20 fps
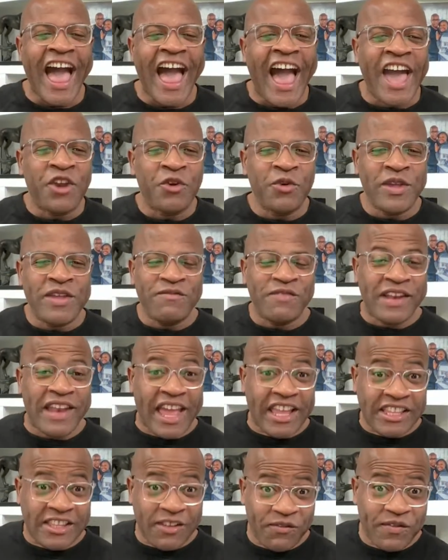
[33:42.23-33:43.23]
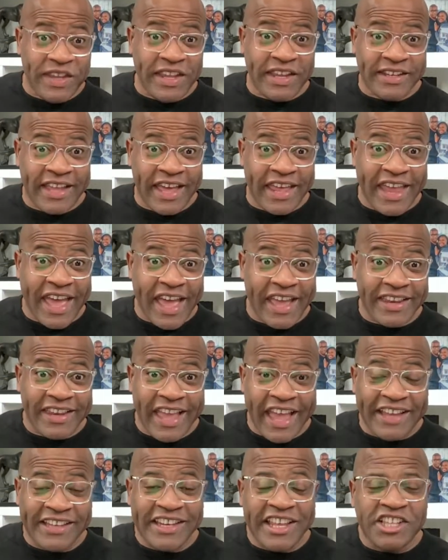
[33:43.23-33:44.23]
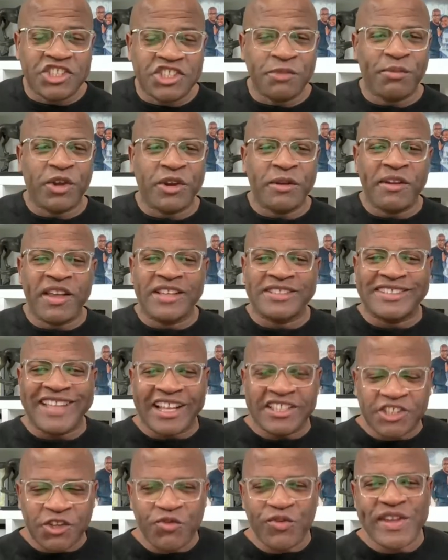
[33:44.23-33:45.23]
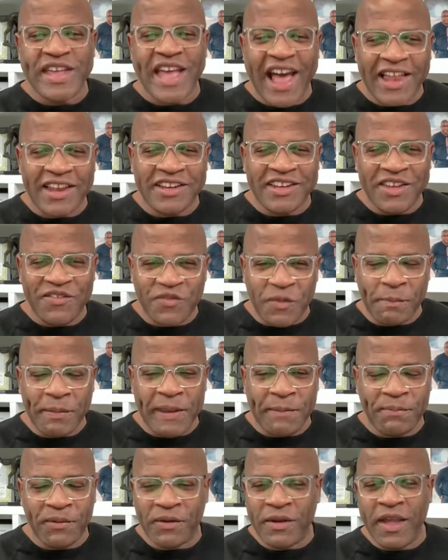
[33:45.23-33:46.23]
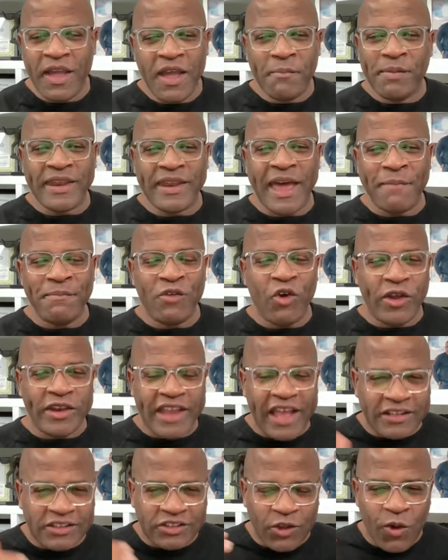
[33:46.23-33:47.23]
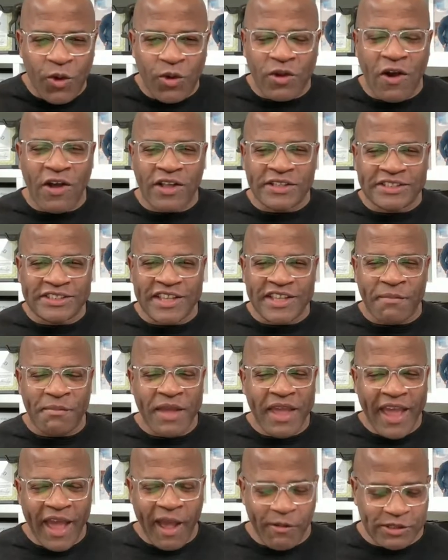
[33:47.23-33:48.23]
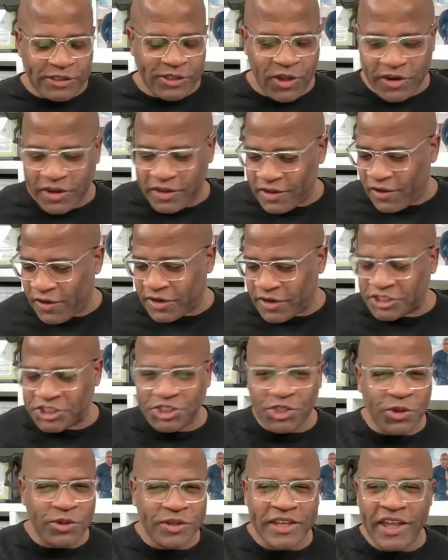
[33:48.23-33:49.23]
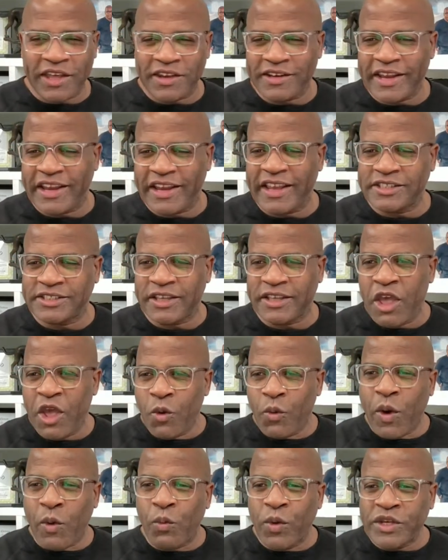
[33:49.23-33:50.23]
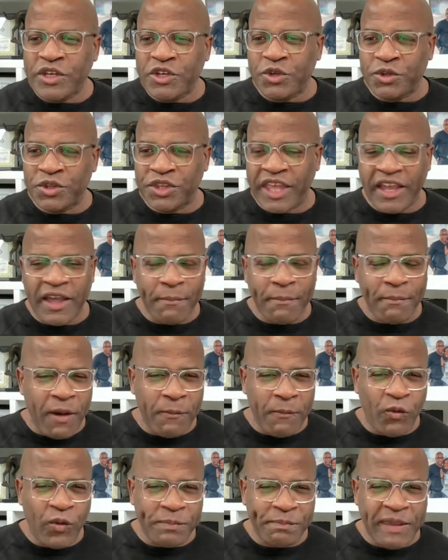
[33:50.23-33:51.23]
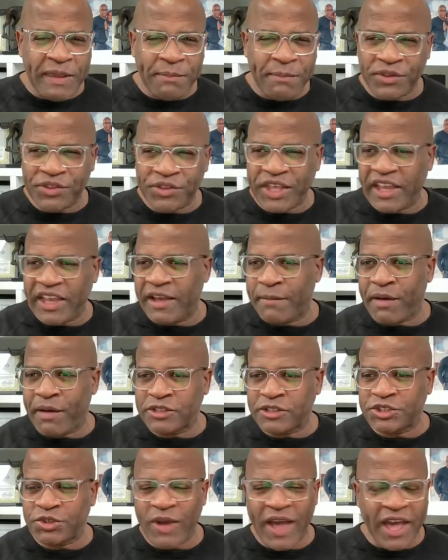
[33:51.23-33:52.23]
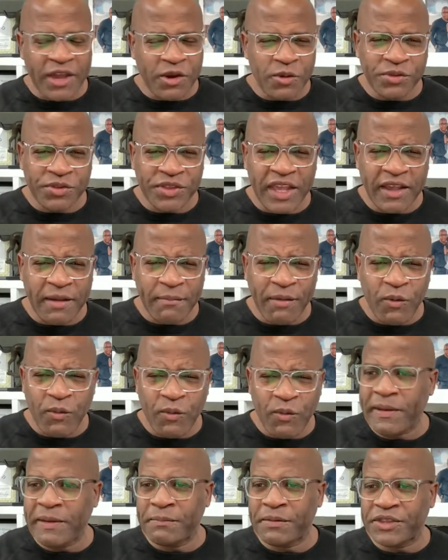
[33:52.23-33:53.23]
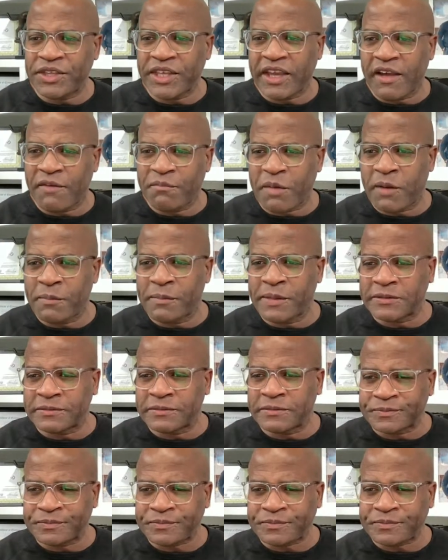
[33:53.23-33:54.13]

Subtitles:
I don't even like to feed that idea. I teach about it because that's a reality for people. But I remember that whole concept. I was on a show the other day. They said, well, what do you think about what people think about you? I don't think about what people think about me.